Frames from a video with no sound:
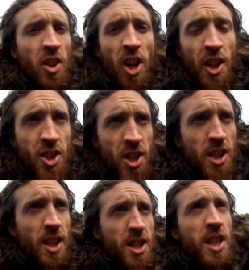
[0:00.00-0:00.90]

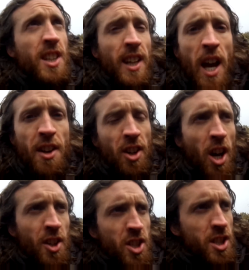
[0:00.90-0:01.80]
consciousness, together
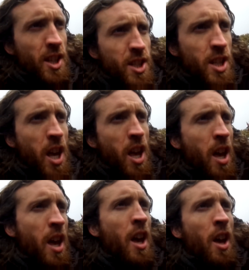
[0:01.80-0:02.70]
consciousness,
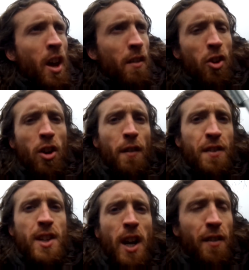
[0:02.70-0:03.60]
love,
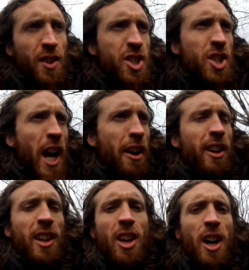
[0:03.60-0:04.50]
service,
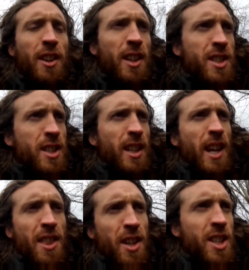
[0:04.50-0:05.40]
sharing, kindness,
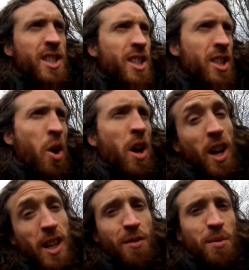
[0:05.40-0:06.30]
togetherness. So
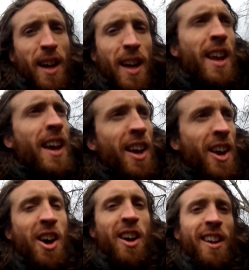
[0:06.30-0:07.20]
I'll leave you with that
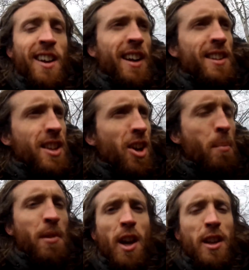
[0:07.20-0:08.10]
and
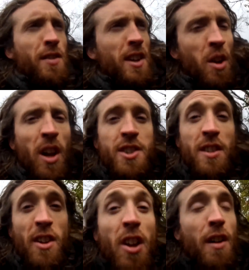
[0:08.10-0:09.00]
hope you liked the video.
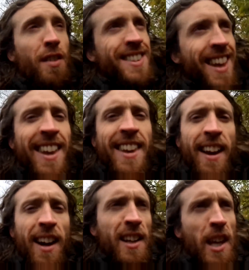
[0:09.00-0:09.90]
Lots of love and take
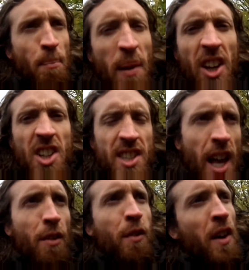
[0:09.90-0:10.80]
care and keep being
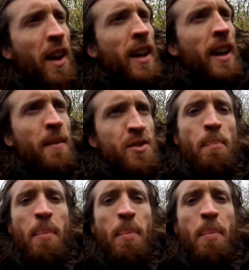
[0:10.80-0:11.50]
yourself. The